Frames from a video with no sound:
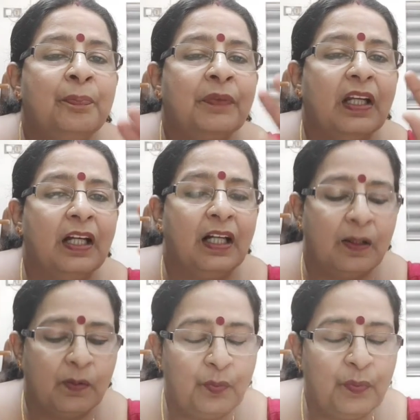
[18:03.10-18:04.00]

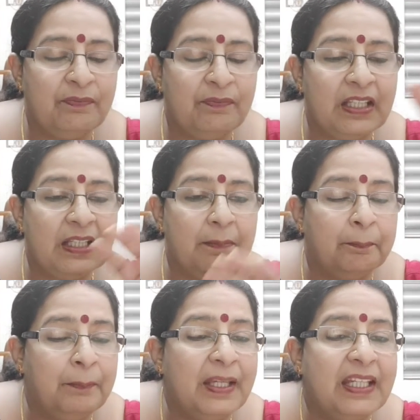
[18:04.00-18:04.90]
when we
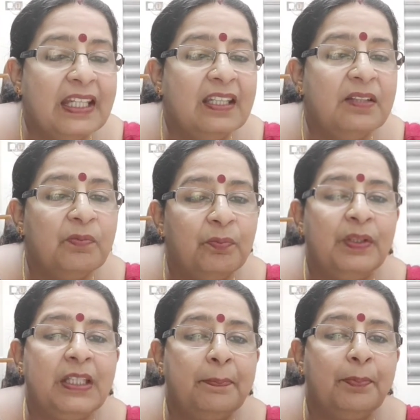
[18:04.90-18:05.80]
begin
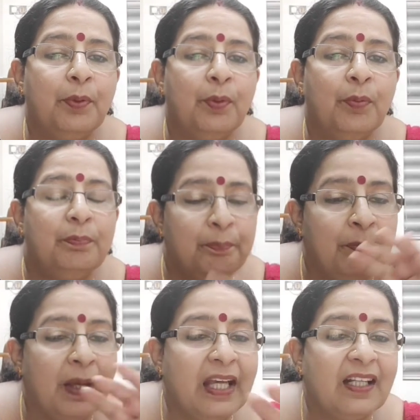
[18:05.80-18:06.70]
with the poem,
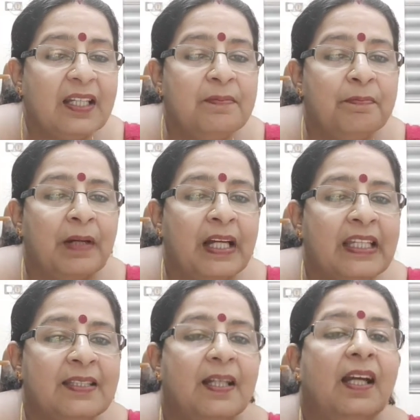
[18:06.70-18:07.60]
bear in
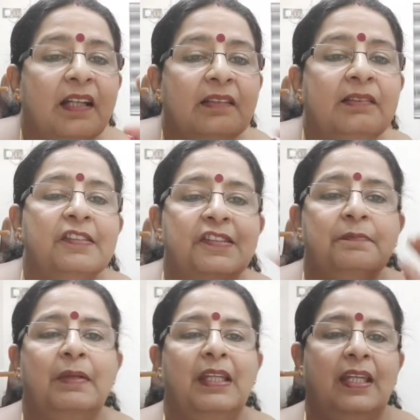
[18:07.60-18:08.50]
mind this
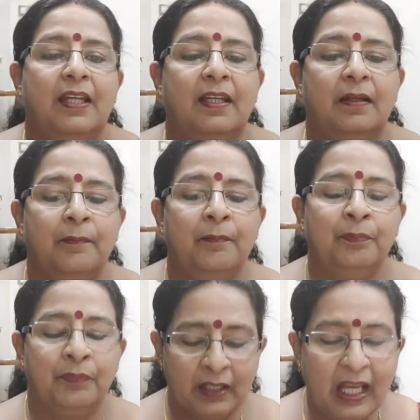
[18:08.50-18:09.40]
meaning.
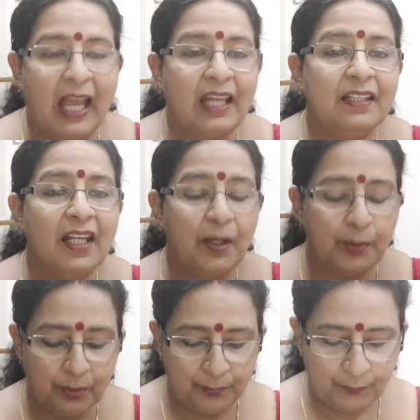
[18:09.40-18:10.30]
And
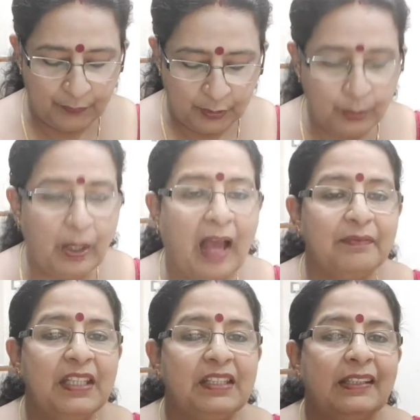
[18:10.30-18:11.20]
now you
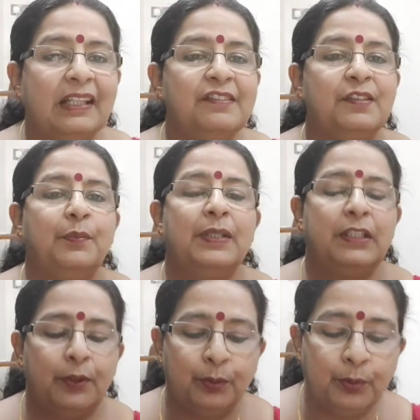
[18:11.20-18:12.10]
have the text
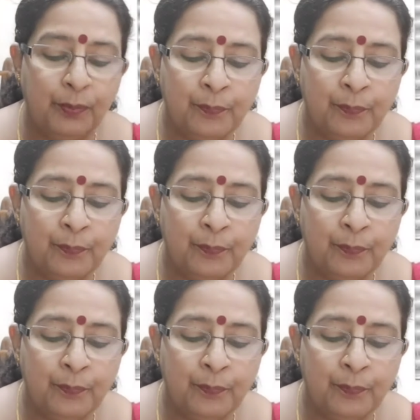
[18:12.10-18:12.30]
with you.